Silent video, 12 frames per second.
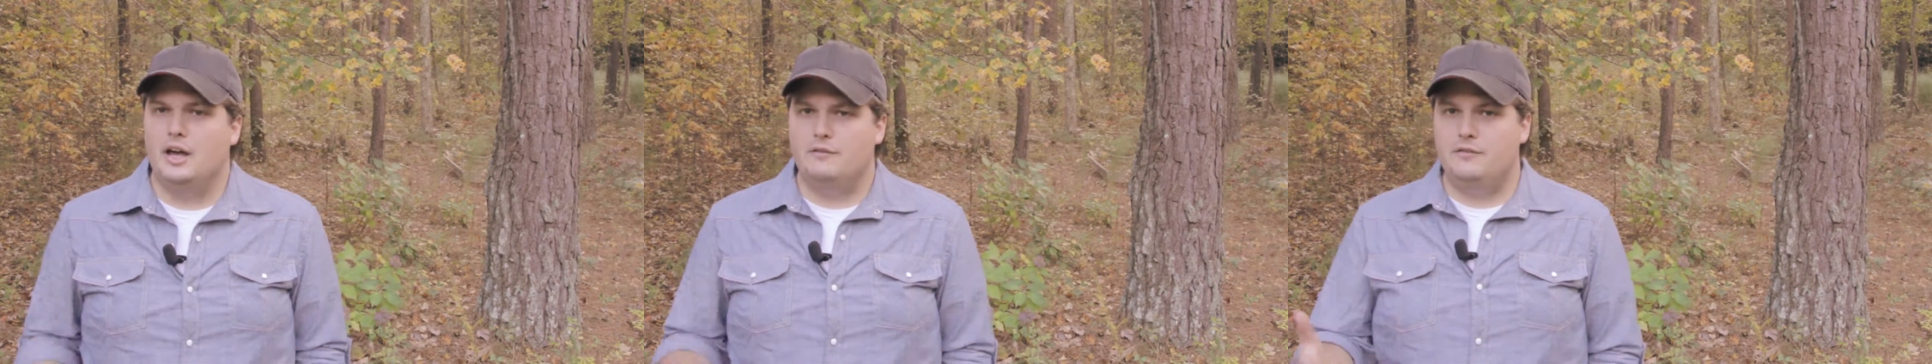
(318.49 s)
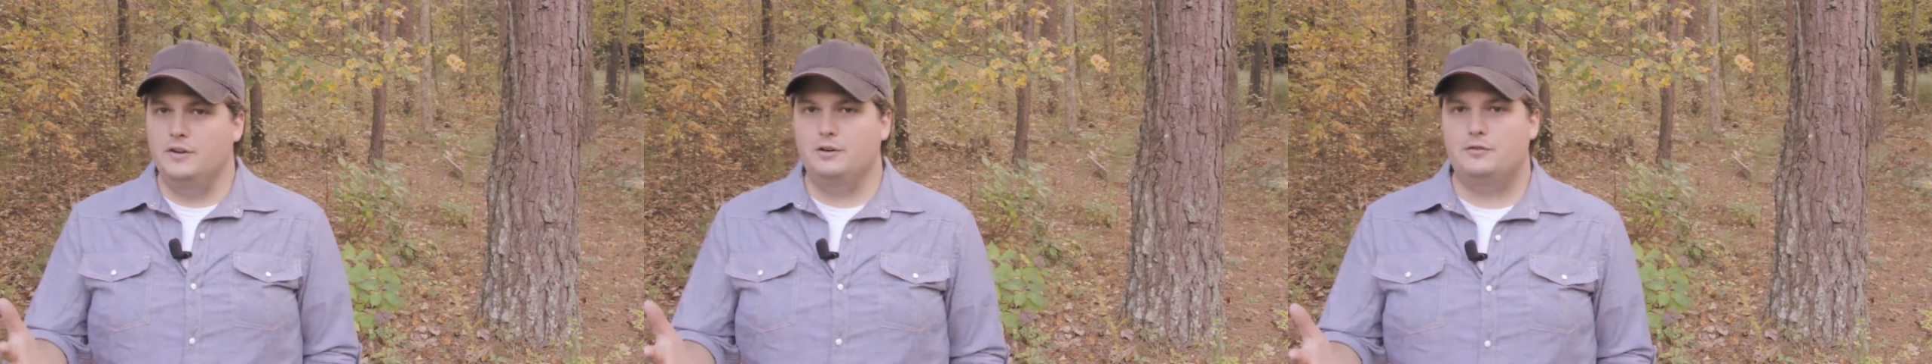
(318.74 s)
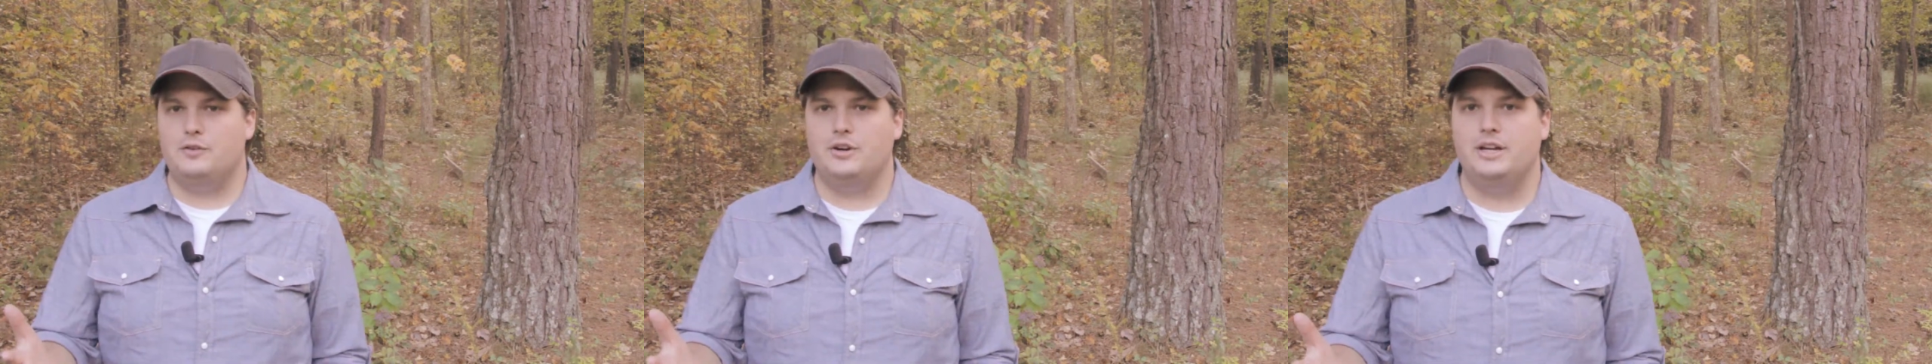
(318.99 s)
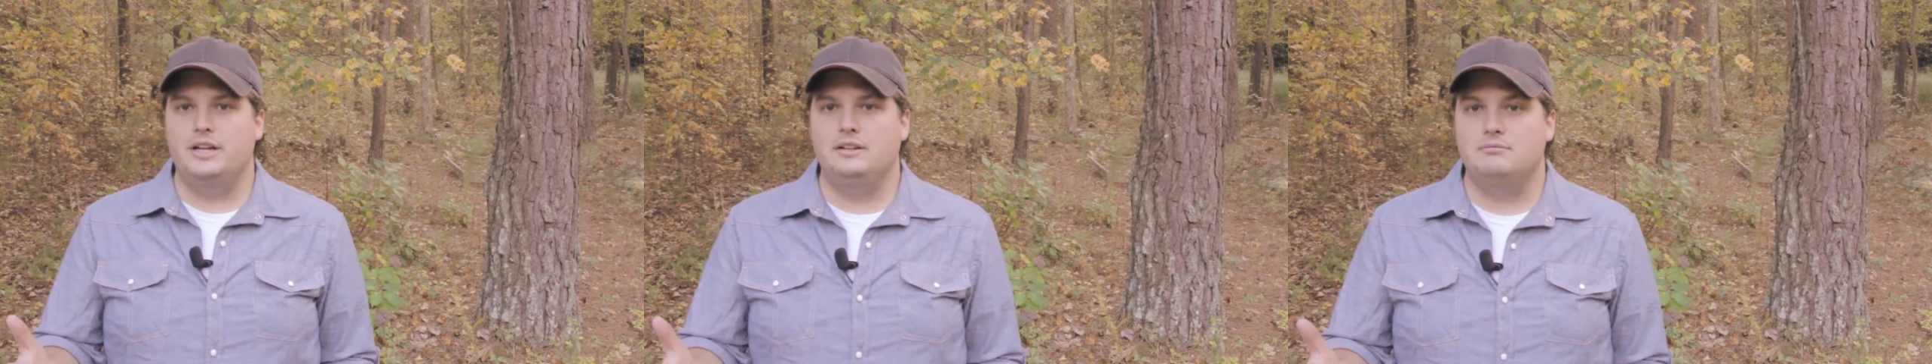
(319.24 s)
feel
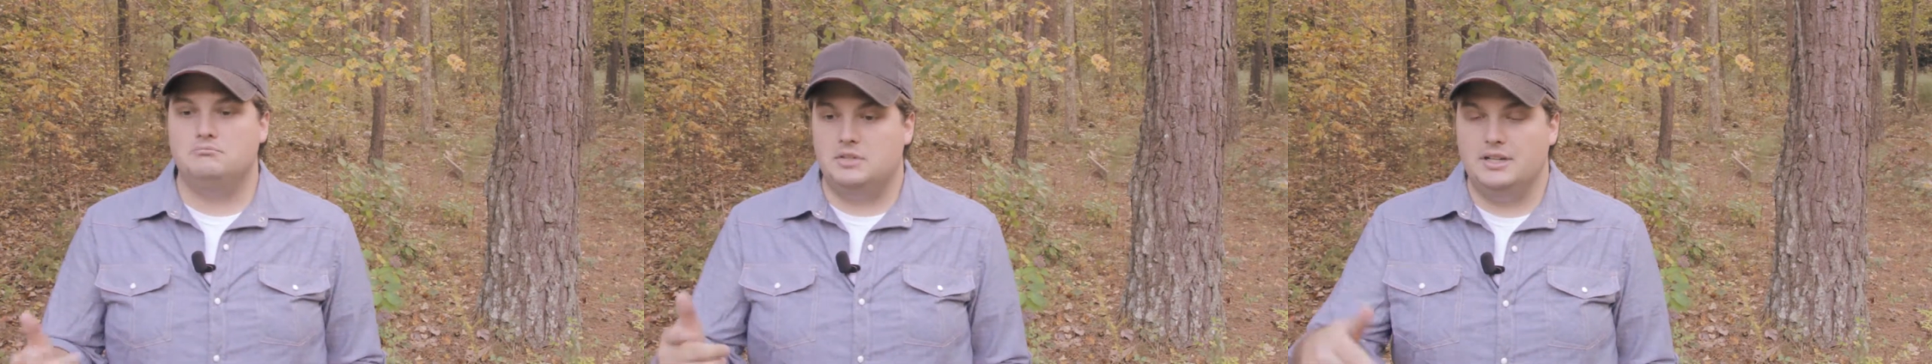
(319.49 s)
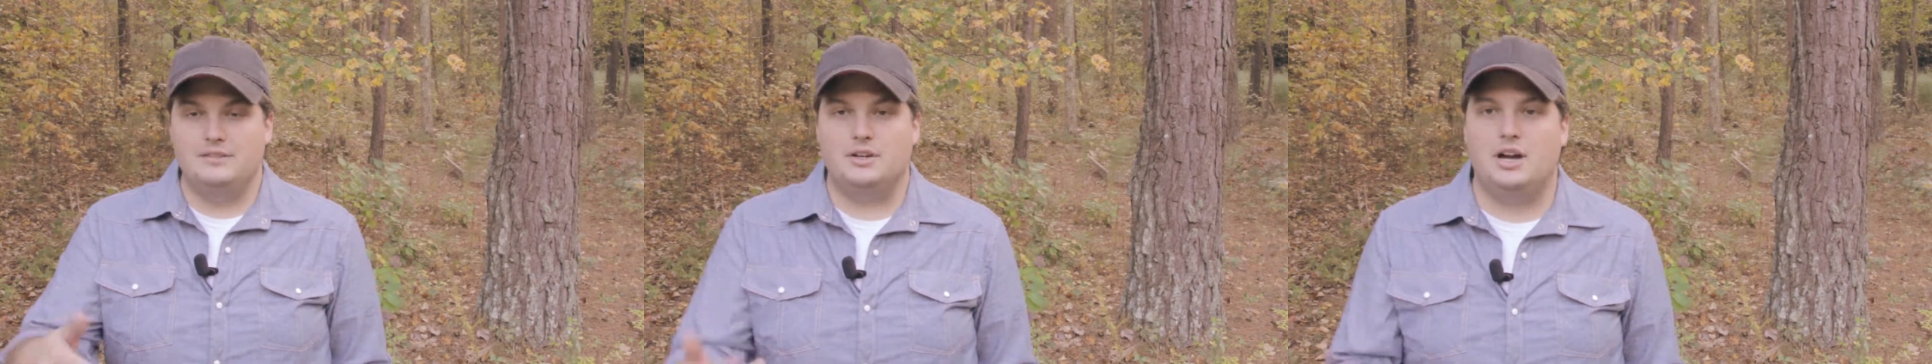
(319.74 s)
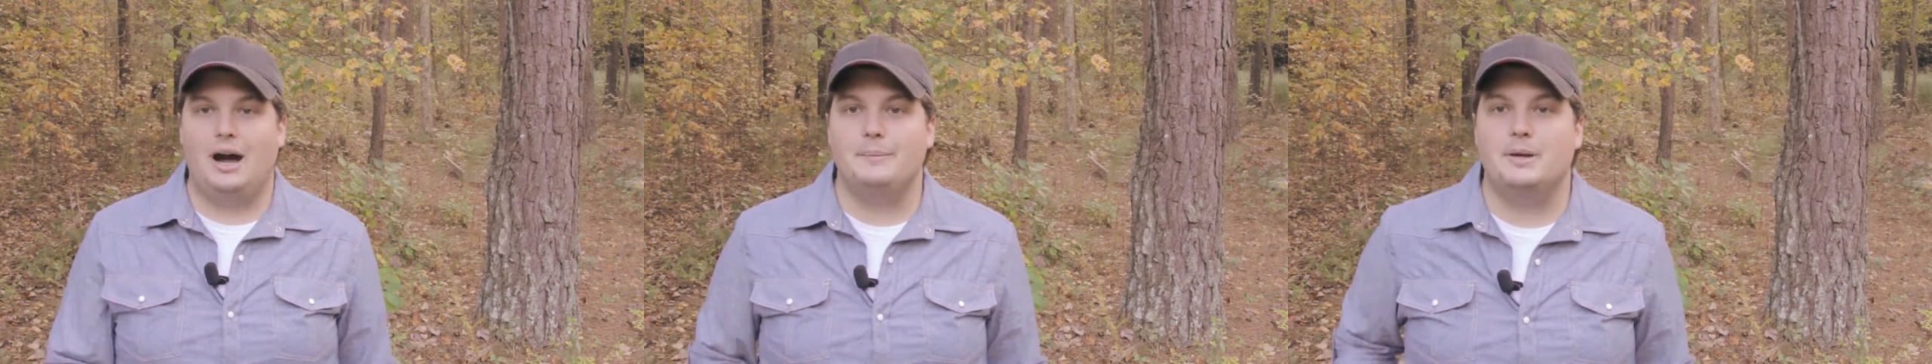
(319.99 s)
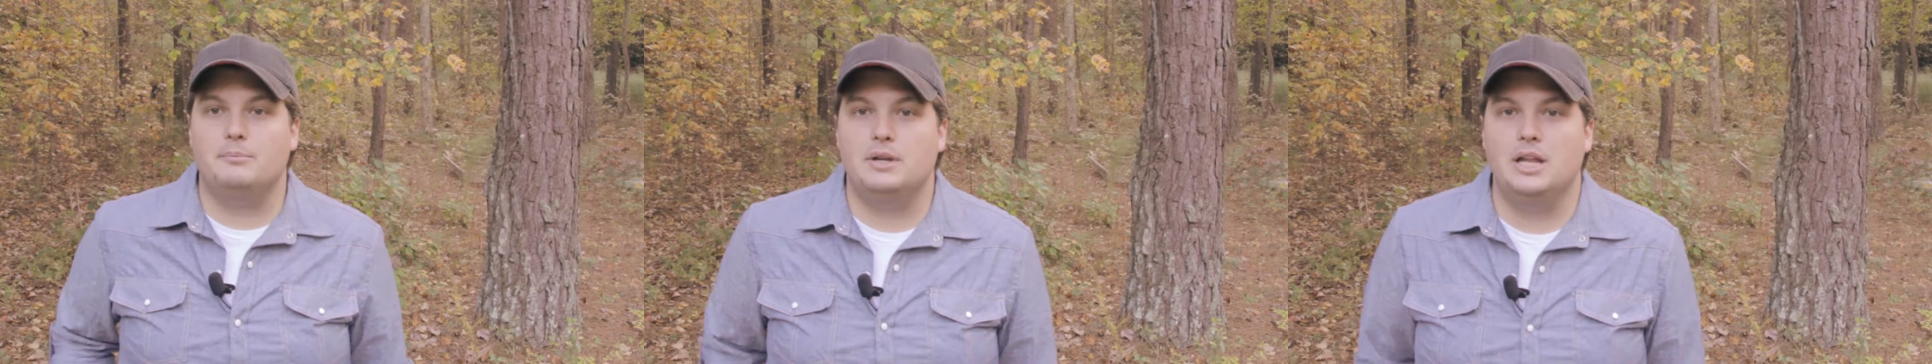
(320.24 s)
free to leave a
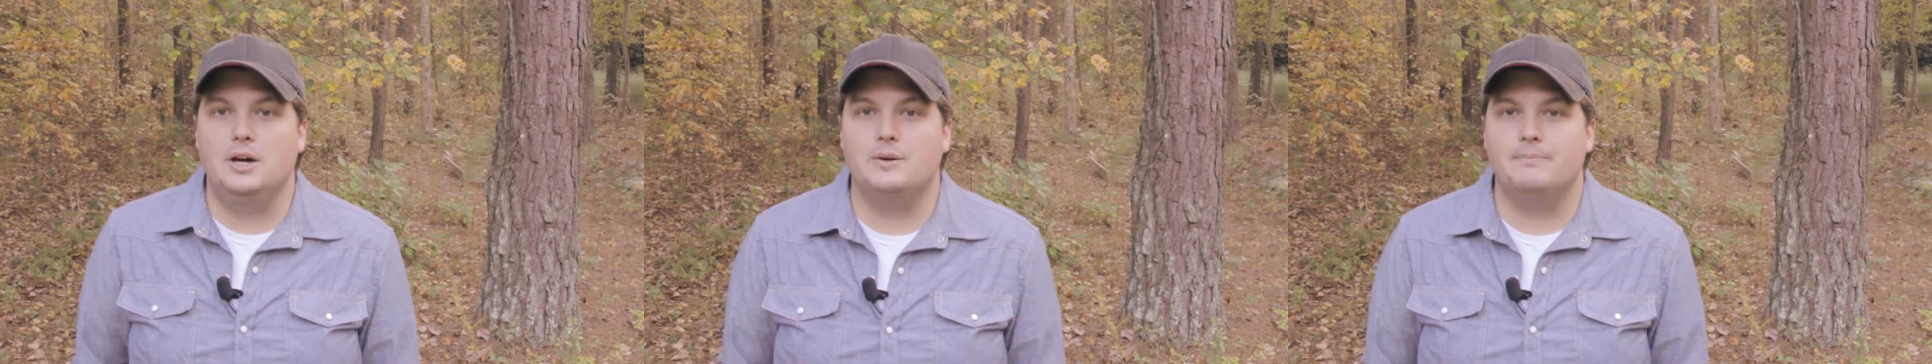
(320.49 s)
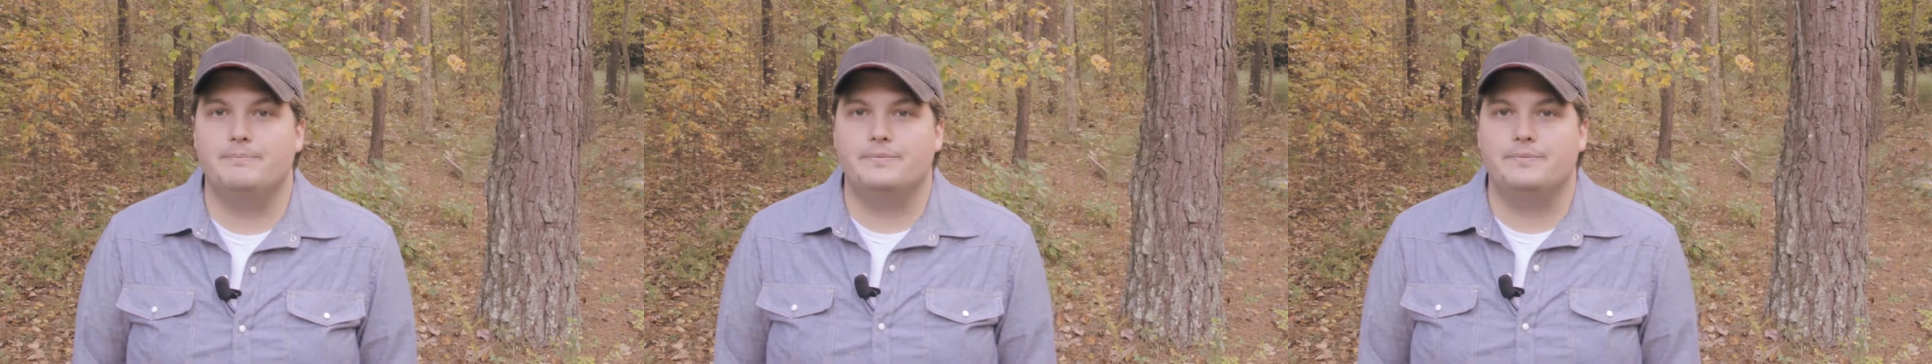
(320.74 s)
comment below.